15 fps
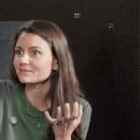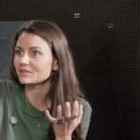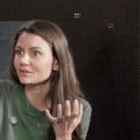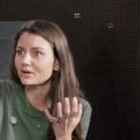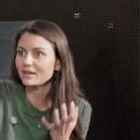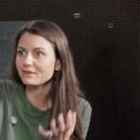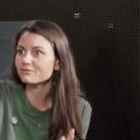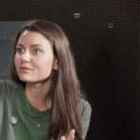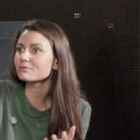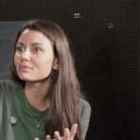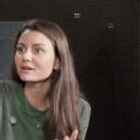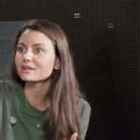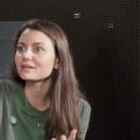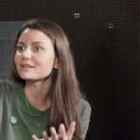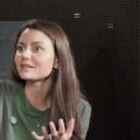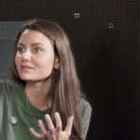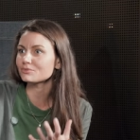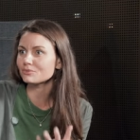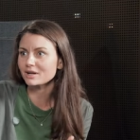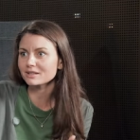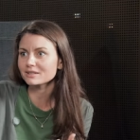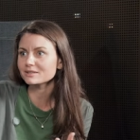you know, everybody
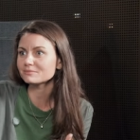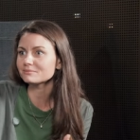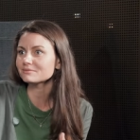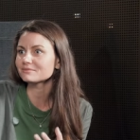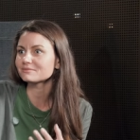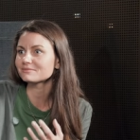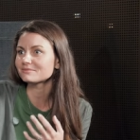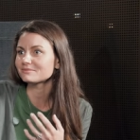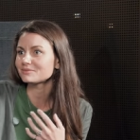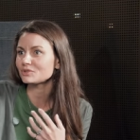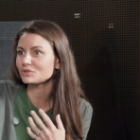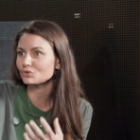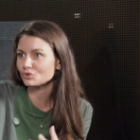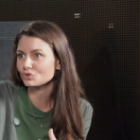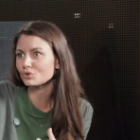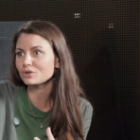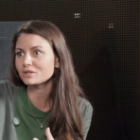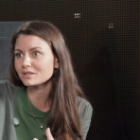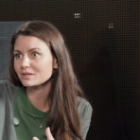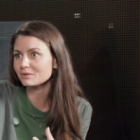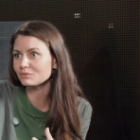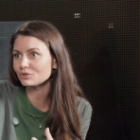is welcome to
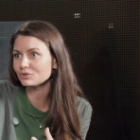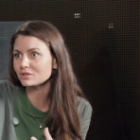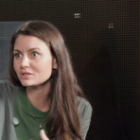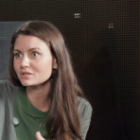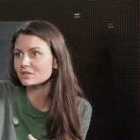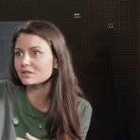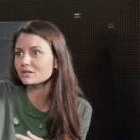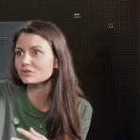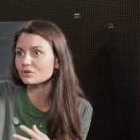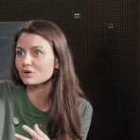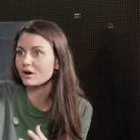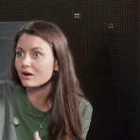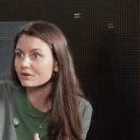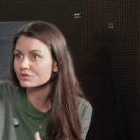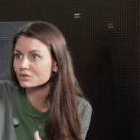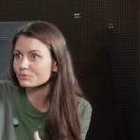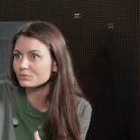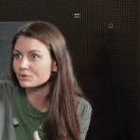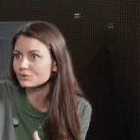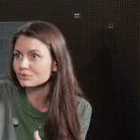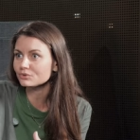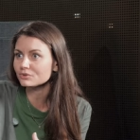join the community, to
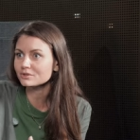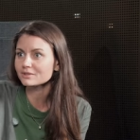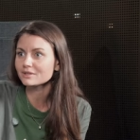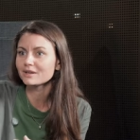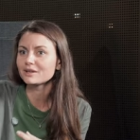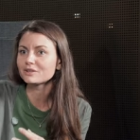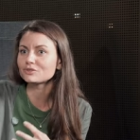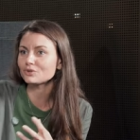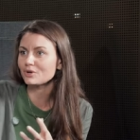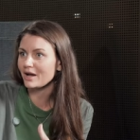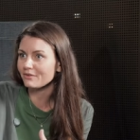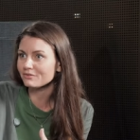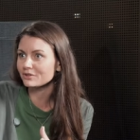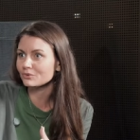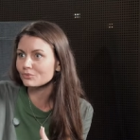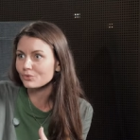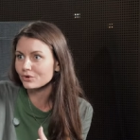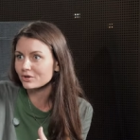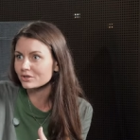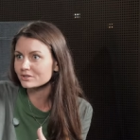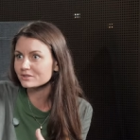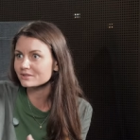contribute, to have their
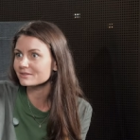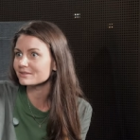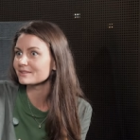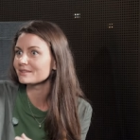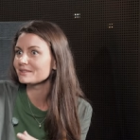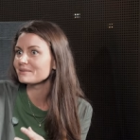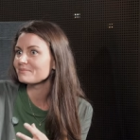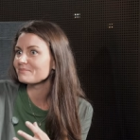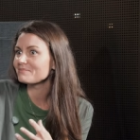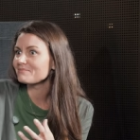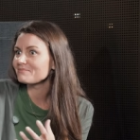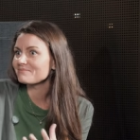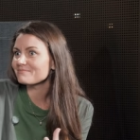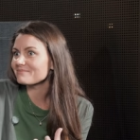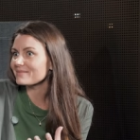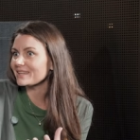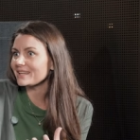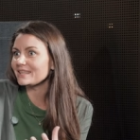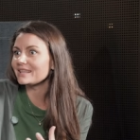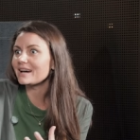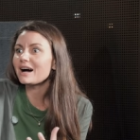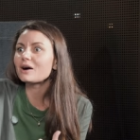word
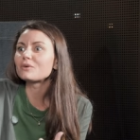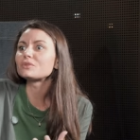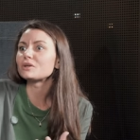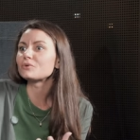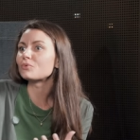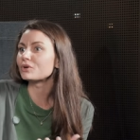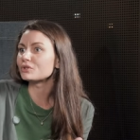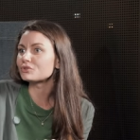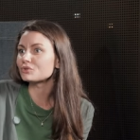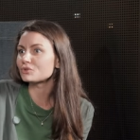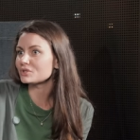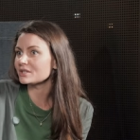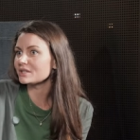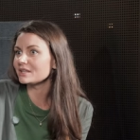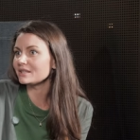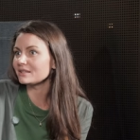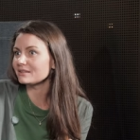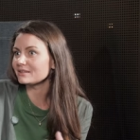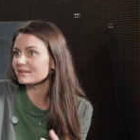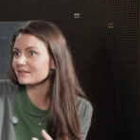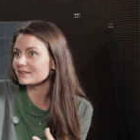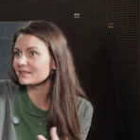in how they want to see
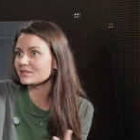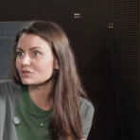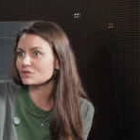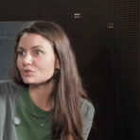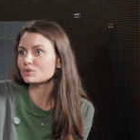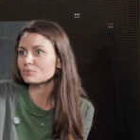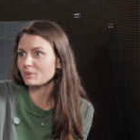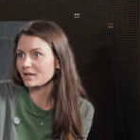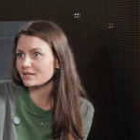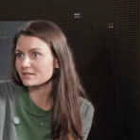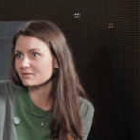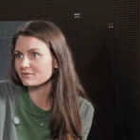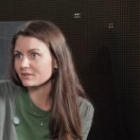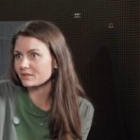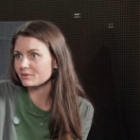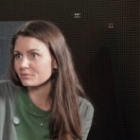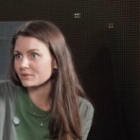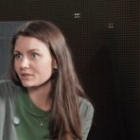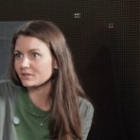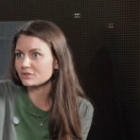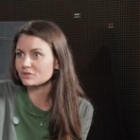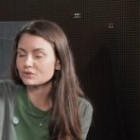this new space
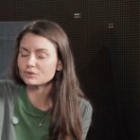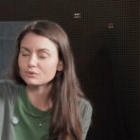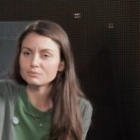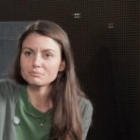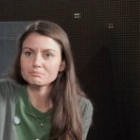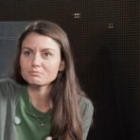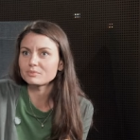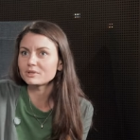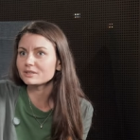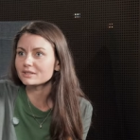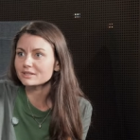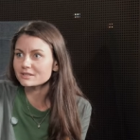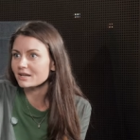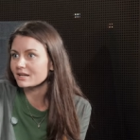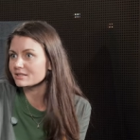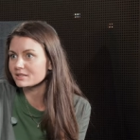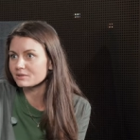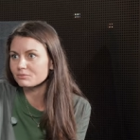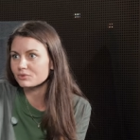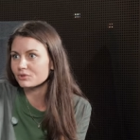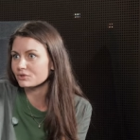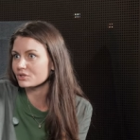developing. So build
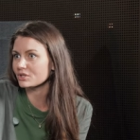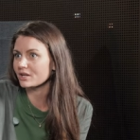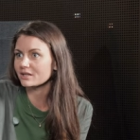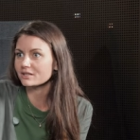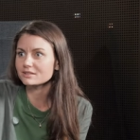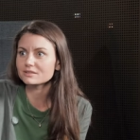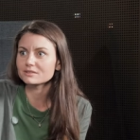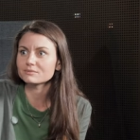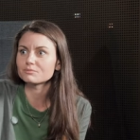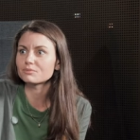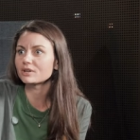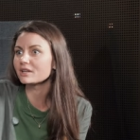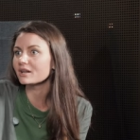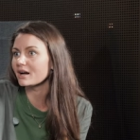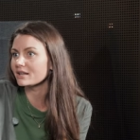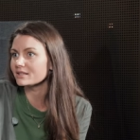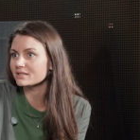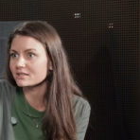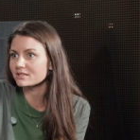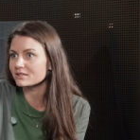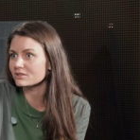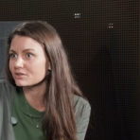exciting projects, bring
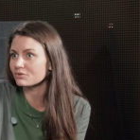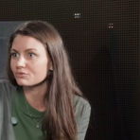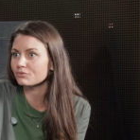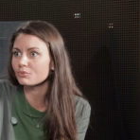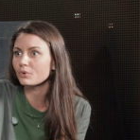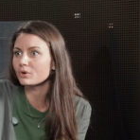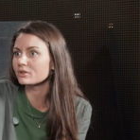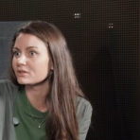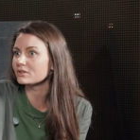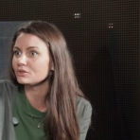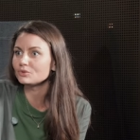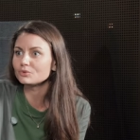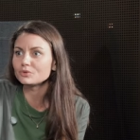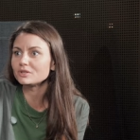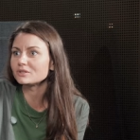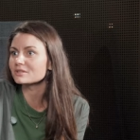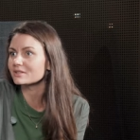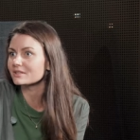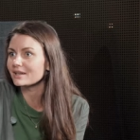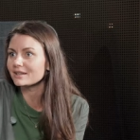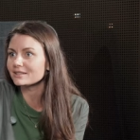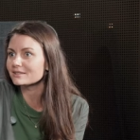ideas of what the new
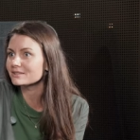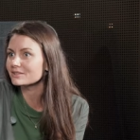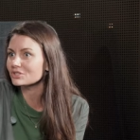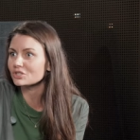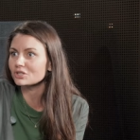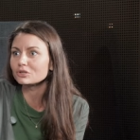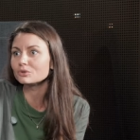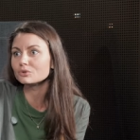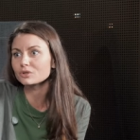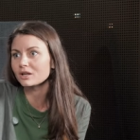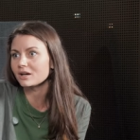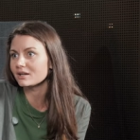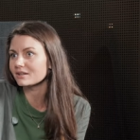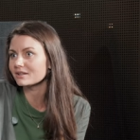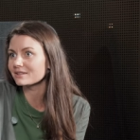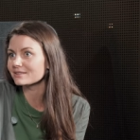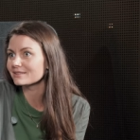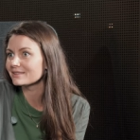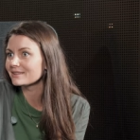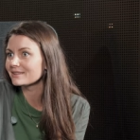internet shall look like,